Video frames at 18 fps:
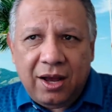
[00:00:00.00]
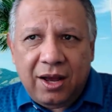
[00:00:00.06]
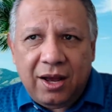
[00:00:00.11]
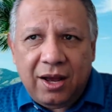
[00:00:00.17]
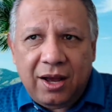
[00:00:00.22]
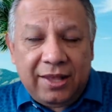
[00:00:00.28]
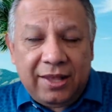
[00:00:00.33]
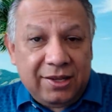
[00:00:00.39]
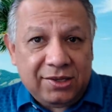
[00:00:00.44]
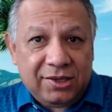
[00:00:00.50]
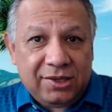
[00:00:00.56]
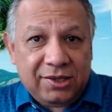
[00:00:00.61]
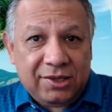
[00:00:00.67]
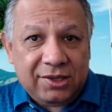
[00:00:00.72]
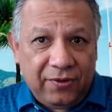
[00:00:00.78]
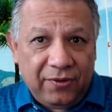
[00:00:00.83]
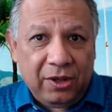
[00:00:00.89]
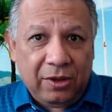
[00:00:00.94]
Uh, again, this
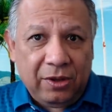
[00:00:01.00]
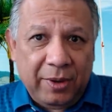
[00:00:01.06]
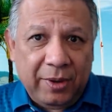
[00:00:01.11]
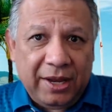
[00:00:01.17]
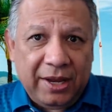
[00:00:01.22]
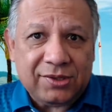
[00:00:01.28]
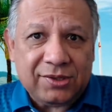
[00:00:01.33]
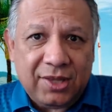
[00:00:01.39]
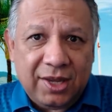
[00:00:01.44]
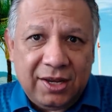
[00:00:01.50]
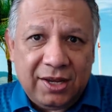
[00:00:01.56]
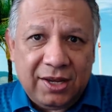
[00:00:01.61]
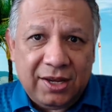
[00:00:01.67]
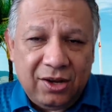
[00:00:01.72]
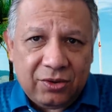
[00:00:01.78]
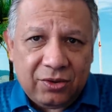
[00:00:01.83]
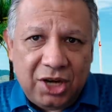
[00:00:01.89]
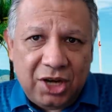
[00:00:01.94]
is the Philippines.
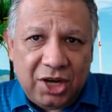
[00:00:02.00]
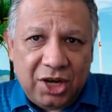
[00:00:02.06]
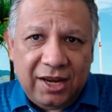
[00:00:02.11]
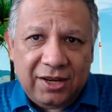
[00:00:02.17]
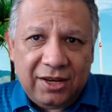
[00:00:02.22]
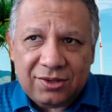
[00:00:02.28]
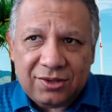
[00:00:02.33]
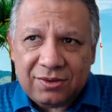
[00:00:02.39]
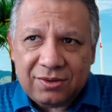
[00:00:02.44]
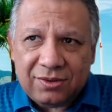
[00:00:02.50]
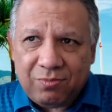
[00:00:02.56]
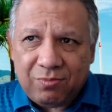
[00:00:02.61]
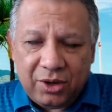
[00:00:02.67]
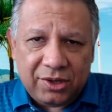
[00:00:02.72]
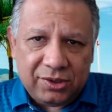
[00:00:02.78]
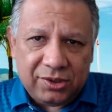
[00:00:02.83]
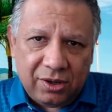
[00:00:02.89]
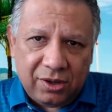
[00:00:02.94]
Thing, you know, change is
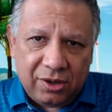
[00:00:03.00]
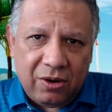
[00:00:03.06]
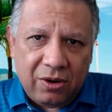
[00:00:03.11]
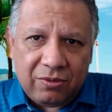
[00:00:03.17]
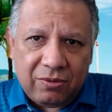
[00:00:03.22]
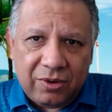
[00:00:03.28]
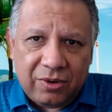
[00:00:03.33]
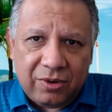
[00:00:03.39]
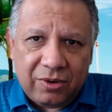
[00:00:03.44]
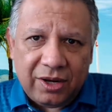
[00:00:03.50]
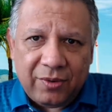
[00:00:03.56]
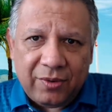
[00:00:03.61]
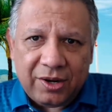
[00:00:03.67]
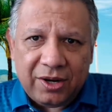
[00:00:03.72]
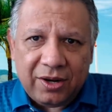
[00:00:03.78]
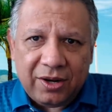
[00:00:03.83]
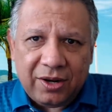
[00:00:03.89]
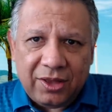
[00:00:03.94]
pretty slow, really,
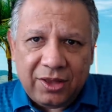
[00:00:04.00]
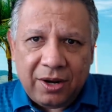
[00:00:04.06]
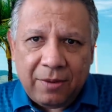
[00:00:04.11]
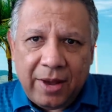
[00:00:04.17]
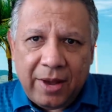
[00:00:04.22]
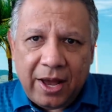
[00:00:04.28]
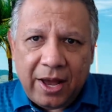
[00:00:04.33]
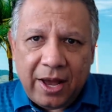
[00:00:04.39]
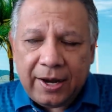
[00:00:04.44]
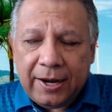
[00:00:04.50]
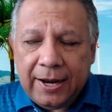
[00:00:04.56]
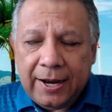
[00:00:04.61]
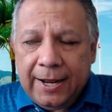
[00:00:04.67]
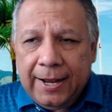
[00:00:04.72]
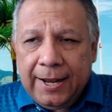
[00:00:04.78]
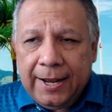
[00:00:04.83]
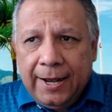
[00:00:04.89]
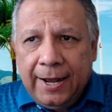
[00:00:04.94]
when you think about it,
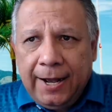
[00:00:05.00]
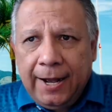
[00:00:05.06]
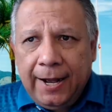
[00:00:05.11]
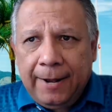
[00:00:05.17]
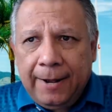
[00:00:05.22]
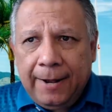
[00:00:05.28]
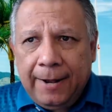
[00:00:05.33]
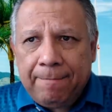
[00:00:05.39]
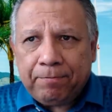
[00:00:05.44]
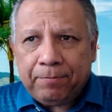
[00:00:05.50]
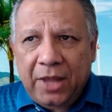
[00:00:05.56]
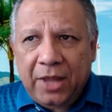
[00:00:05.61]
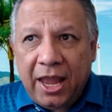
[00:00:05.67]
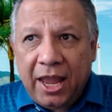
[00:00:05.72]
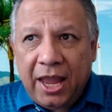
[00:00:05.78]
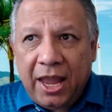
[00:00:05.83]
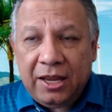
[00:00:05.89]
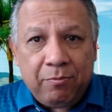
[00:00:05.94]
um,
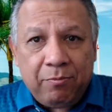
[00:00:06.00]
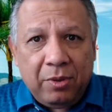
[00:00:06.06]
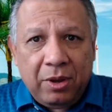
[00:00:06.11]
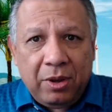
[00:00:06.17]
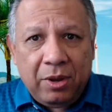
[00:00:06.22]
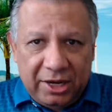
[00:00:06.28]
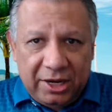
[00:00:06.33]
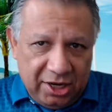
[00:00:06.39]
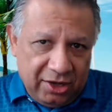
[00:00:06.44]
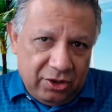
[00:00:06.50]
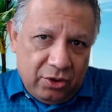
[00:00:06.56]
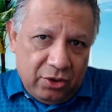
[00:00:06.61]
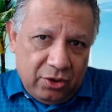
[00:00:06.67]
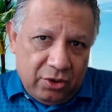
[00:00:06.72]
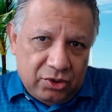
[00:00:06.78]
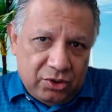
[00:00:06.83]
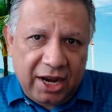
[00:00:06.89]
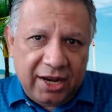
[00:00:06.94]
and implementing
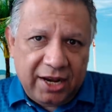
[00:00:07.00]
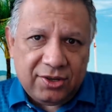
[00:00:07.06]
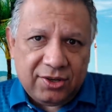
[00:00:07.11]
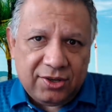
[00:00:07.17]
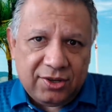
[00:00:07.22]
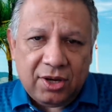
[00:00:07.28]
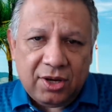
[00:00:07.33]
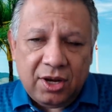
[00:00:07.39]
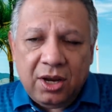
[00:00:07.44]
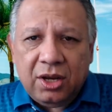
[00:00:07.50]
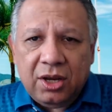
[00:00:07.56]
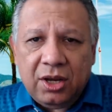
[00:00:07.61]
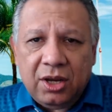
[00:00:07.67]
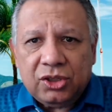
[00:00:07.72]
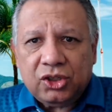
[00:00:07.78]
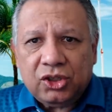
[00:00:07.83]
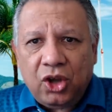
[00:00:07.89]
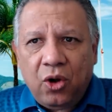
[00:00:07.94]
those changes.
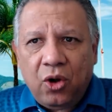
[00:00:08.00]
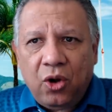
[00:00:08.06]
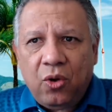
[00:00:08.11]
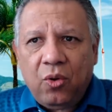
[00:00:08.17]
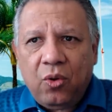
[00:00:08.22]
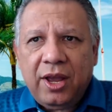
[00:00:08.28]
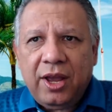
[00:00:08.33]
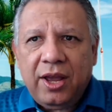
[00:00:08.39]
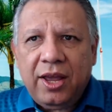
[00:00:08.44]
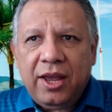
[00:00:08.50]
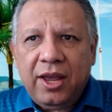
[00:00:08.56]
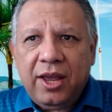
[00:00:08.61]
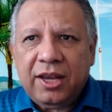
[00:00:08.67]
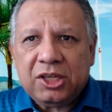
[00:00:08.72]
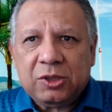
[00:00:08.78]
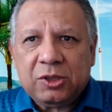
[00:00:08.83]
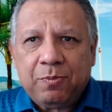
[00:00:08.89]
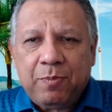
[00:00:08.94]
So
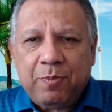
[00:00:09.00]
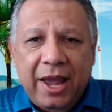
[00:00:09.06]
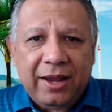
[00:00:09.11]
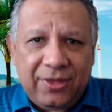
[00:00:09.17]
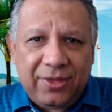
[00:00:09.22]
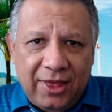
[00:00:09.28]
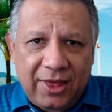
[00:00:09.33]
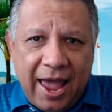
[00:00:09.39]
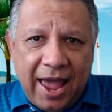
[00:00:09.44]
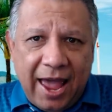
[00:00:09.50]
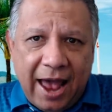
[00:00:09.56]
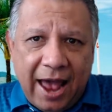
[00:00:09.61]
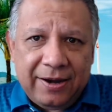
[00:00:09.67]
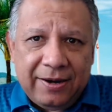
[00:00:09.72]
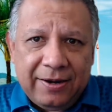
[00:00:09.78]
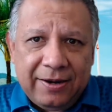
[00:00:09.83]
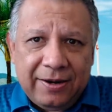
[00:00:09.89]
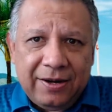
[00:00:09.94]
expect
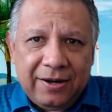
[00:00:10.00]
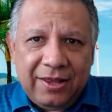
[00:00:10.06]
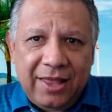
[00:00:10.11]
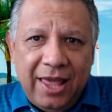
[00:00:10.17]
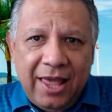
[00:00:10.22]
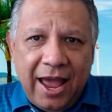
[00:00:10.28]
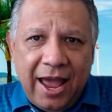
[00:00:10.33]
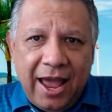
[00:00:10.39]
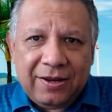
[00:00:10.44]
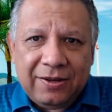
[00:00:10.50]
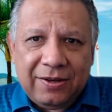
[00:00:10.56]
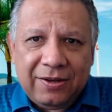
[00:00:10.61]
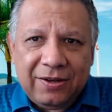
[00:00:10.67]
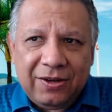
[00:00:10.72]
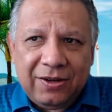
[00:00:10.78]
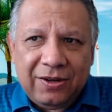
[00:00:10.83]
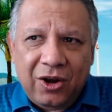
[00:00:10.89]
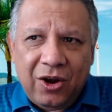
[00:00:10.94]
that, that,
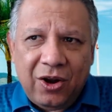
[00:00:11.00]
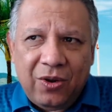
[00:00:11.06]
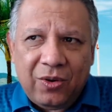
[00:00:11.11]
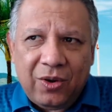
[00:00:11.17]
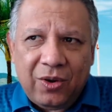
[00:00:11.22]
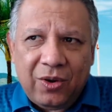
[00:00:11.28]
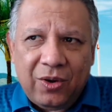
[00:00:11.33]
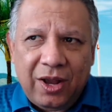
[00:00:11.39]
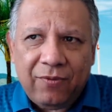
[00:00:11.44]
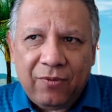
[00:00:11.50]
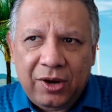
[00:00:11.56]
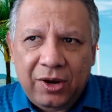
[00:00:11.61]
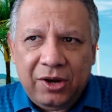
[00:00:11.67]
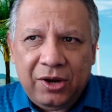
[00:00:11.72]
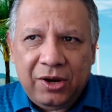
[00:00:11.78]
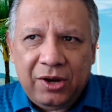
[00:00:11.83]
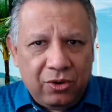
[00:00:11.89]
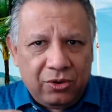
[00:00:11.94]
you know,
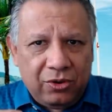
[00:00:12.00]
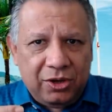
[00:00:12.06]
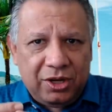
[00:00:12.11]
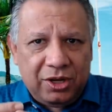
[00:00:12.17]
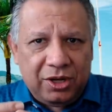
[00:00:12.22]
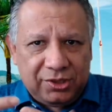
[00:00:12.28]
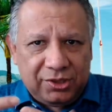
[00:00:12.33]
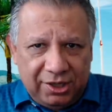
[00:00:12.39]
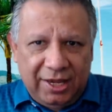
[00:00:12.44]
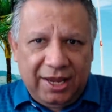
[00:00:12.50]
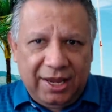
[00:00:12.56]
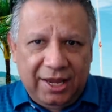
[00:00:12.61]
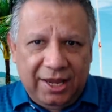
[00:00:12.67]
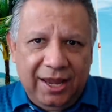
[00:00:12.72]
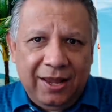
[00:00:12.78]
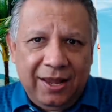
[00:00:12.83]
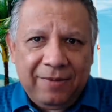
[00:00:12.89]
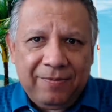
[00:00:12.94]
every girl you
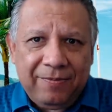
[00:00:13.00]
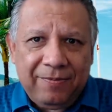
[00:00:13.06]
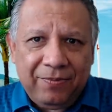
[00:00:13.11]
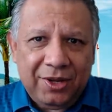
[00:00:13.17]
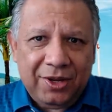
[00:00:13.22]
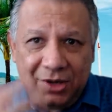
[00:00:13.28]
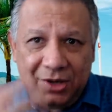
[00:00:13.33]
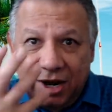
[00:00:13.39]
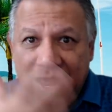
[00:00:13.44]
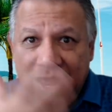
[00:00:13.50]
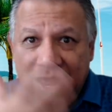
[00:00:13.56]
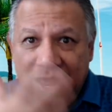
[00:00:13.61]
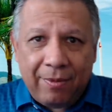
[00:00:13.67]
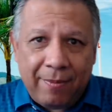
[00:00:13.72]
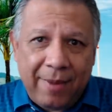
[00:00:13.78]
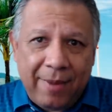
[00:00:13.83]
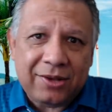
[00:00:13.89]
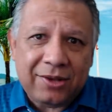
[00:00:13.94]
see is going to
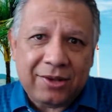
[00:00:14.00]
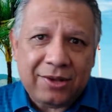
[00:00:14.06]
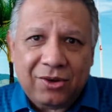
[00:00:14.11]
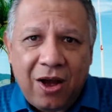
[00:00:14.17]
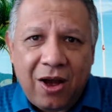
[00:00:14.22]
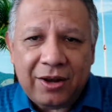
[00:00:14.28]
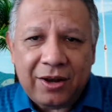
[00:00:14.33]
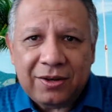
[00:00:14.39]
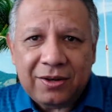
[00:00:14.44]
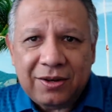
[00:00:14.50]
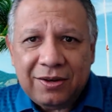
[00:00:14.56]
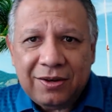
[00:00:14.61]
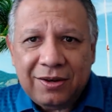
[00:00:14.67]
have a mask on.